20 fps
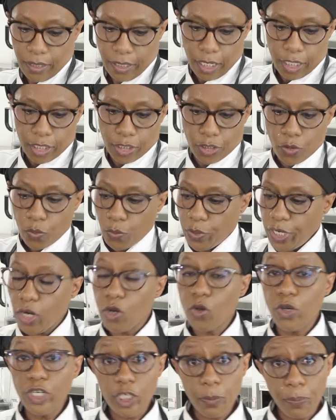So we are
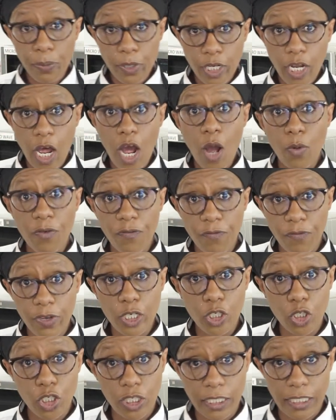going to put our
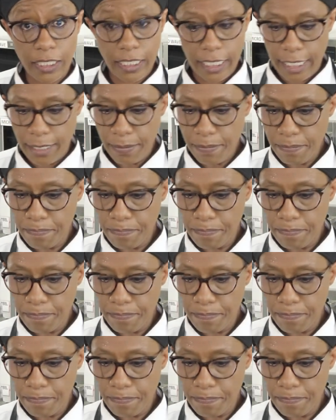fish to steam.